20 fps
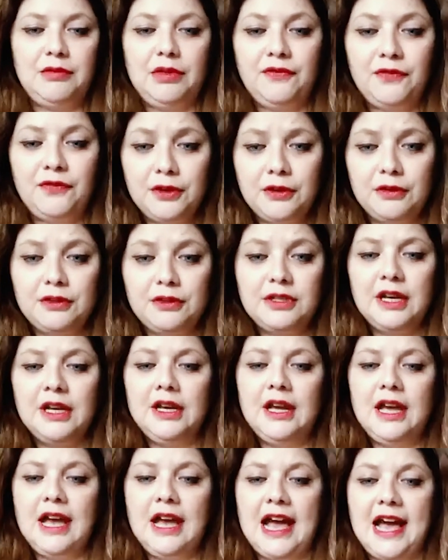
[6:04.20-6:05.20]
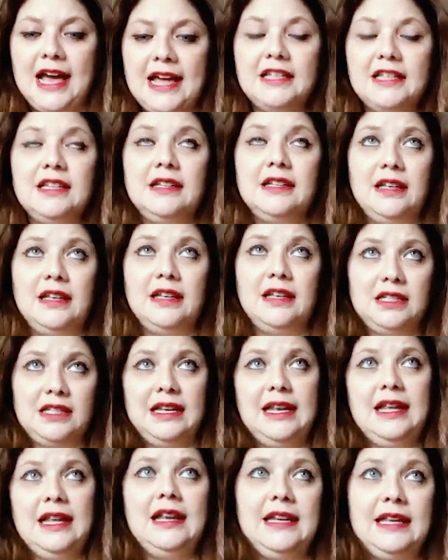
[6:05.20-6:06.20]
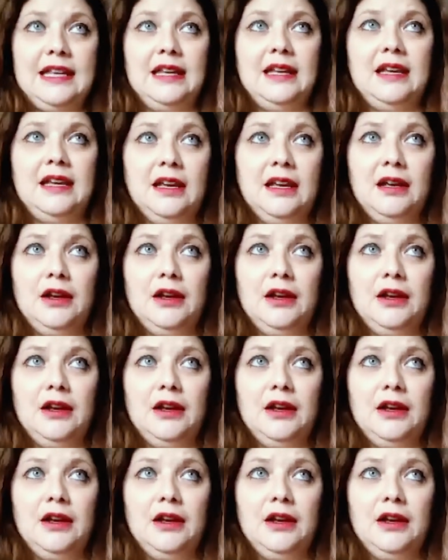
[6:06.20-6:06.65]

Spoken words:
with food? And it's clearly